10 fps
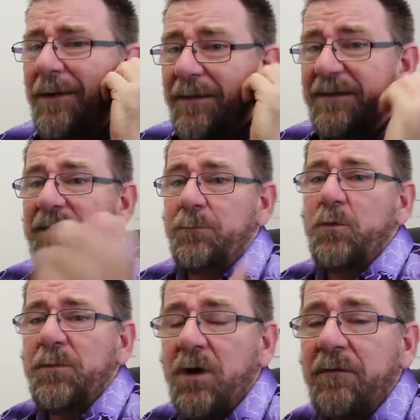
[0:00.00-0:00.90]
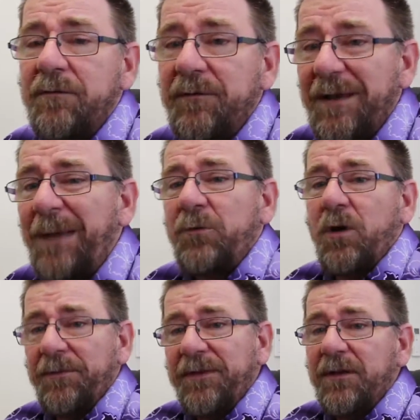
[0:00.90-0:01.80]
of the things that put me off
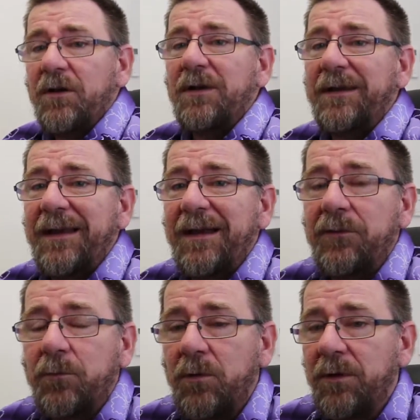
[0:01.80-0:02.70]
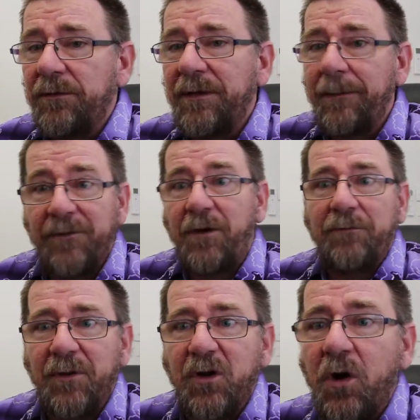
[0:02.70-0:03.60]
laptops in the early days was, aside
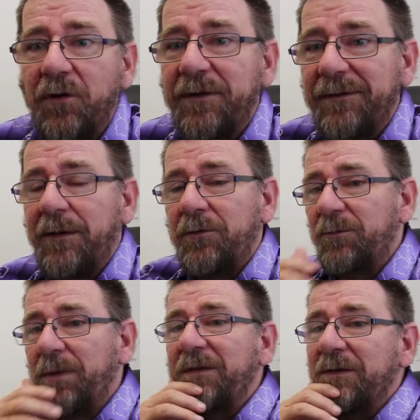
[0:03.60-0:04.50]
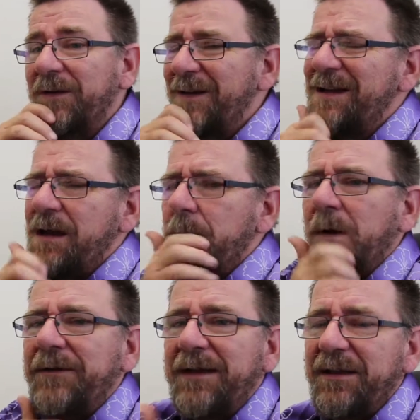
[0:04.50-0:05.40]
from the cost, because they were expensive
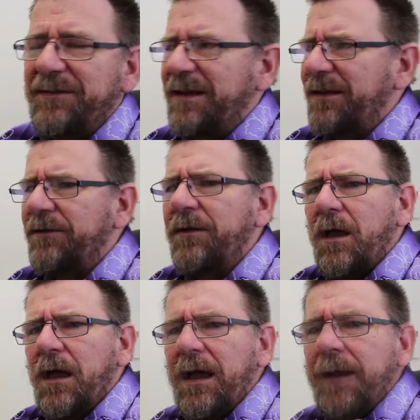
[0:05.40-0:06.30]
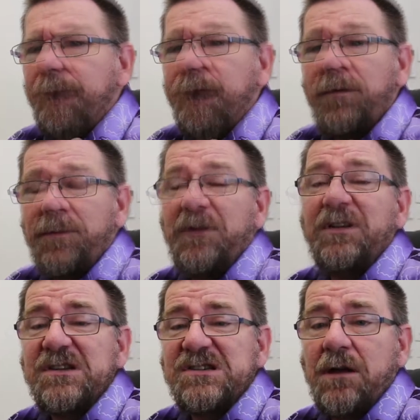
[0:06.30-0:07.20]
by today's standards, I was a
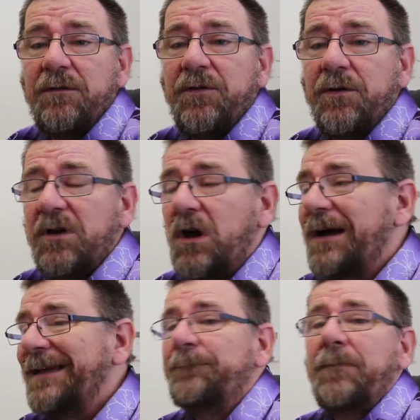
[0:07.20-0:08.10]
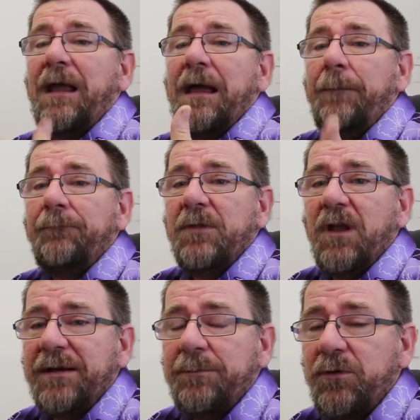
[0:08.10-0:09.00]
build-it-yourself sort of guy,
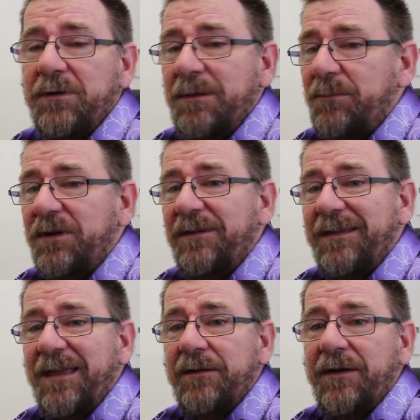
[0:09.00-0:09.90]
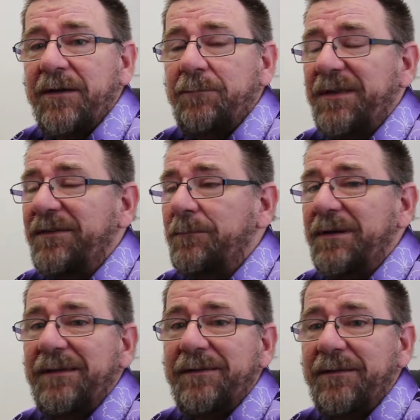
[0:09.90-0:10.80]
like to put computers together out of bits and
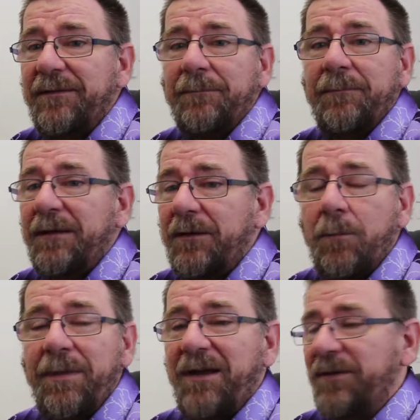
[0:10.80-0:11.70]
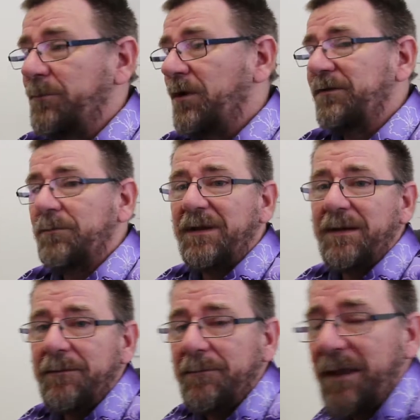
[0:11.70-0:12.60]
pieces. You've got power supplies from
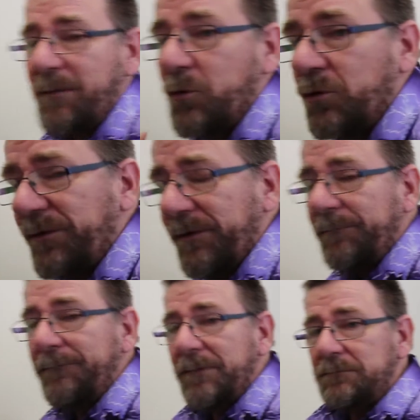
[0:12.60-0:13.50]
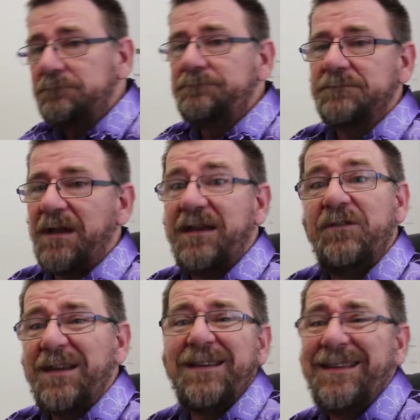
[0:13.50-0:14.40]
here, and motherboards, and if
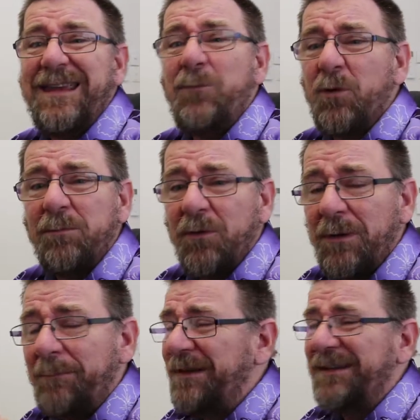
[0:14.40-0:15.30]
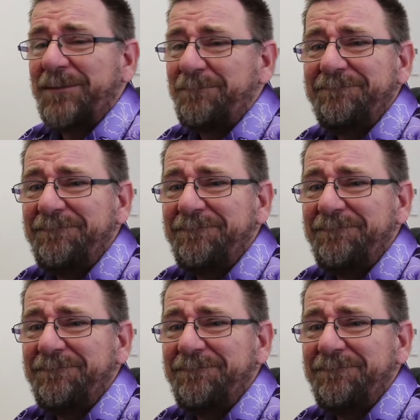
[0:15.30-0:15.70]
your keyboard blew up, you just